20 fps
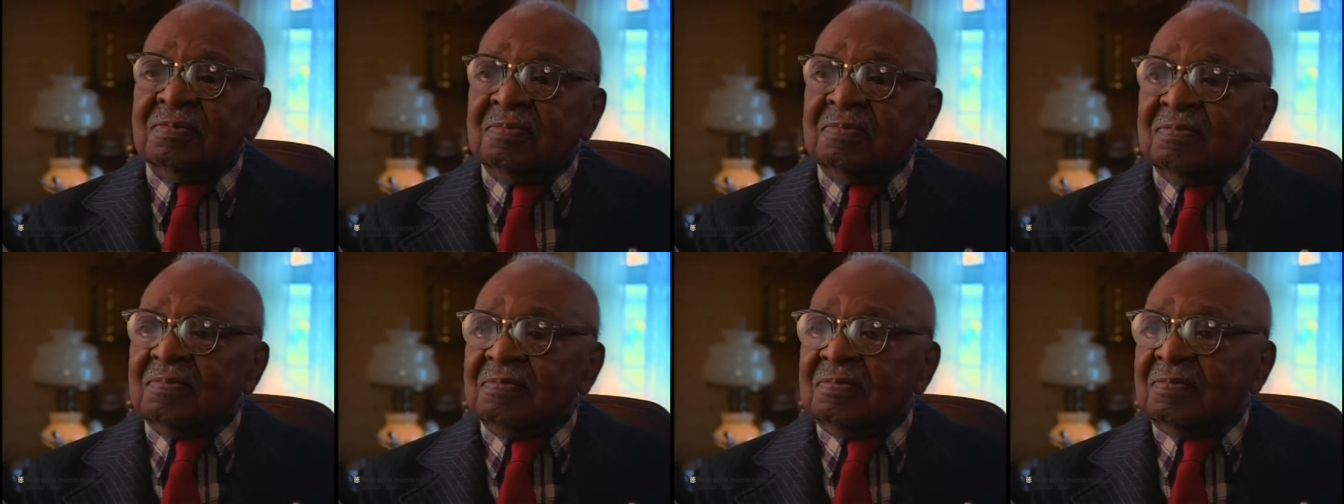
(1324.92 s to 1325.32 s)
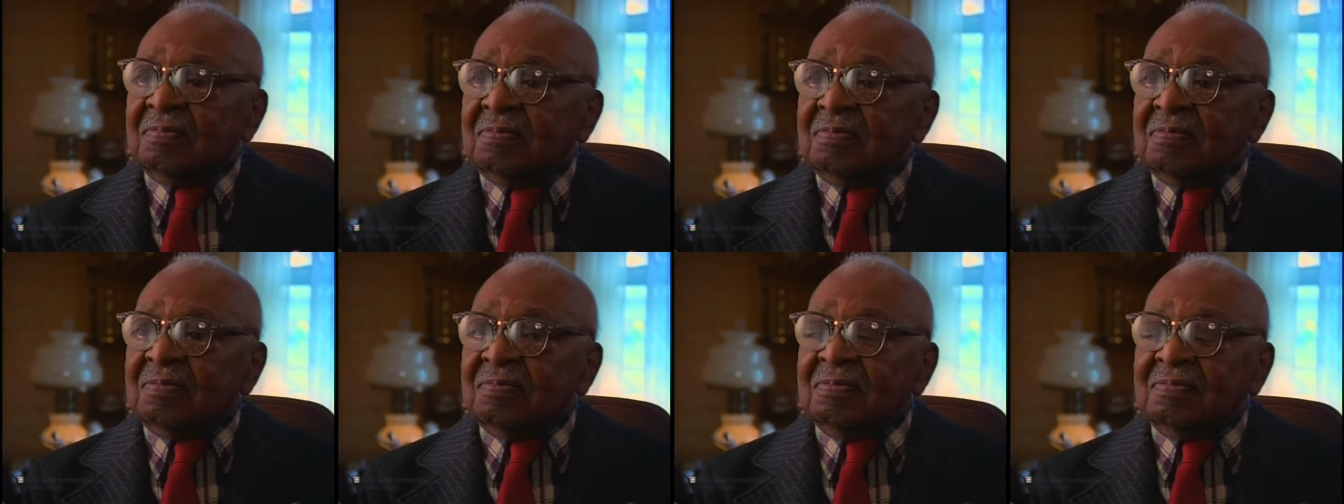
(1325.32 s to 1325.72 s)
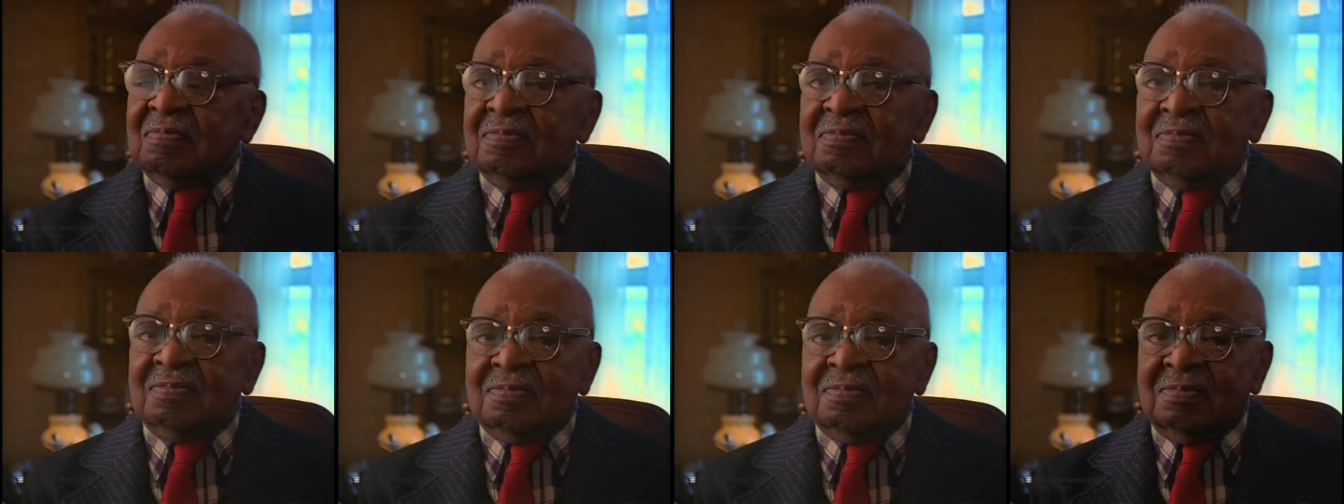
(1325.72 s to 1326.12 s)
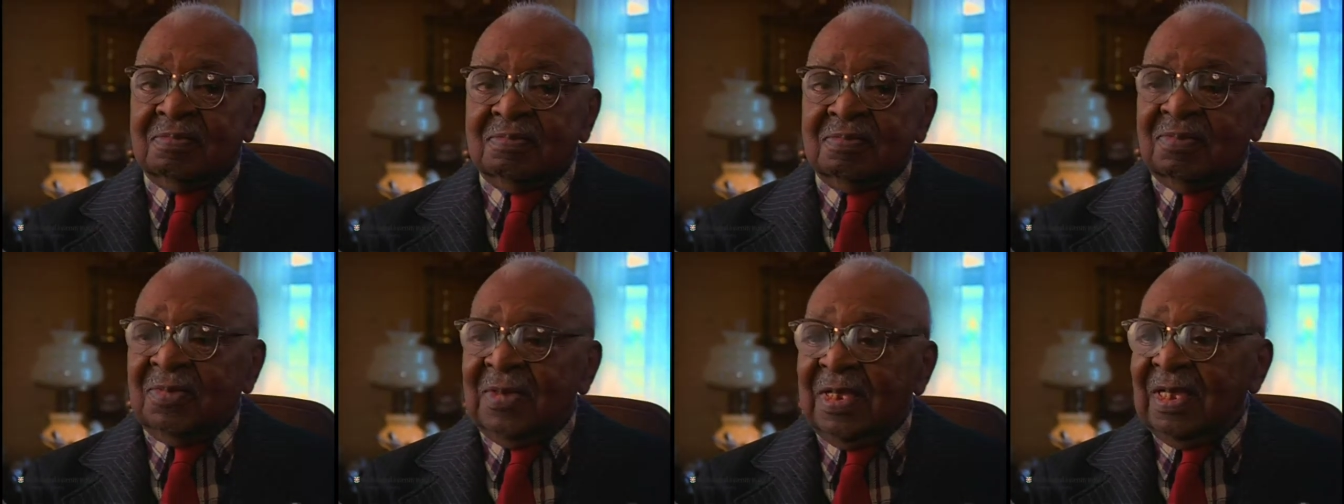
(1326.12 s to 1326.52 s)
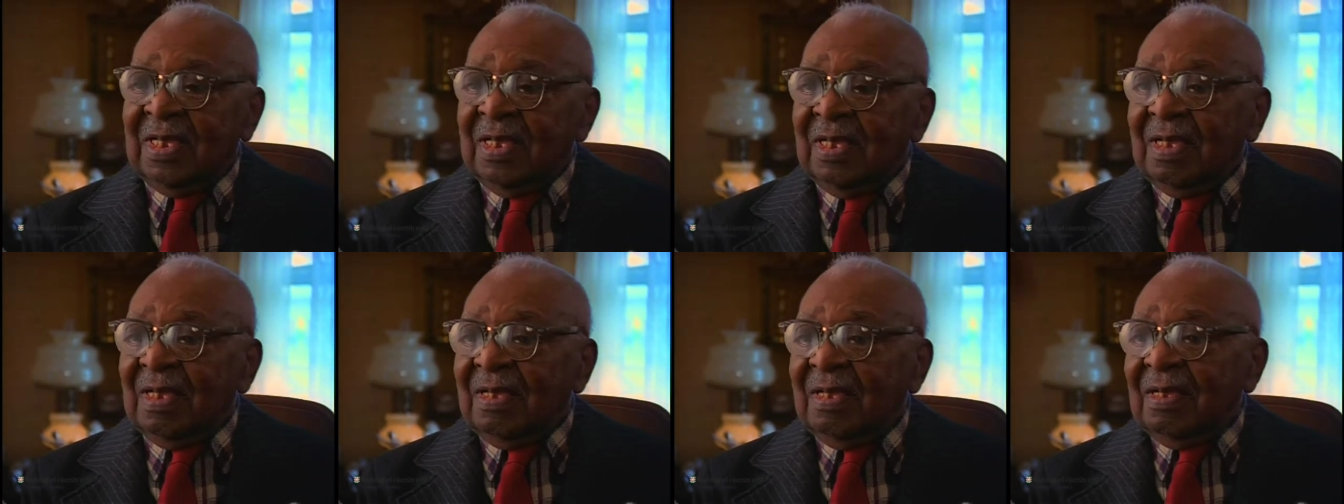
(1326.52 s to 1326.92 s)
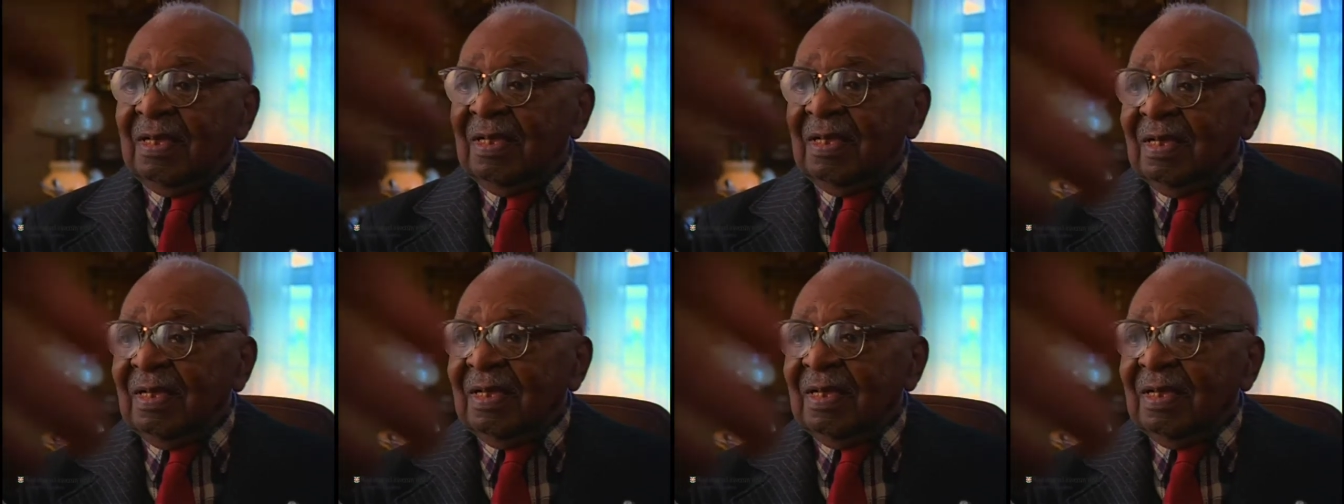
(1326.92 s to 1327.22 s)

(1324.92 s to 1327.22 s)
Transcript: to change again, but this is great.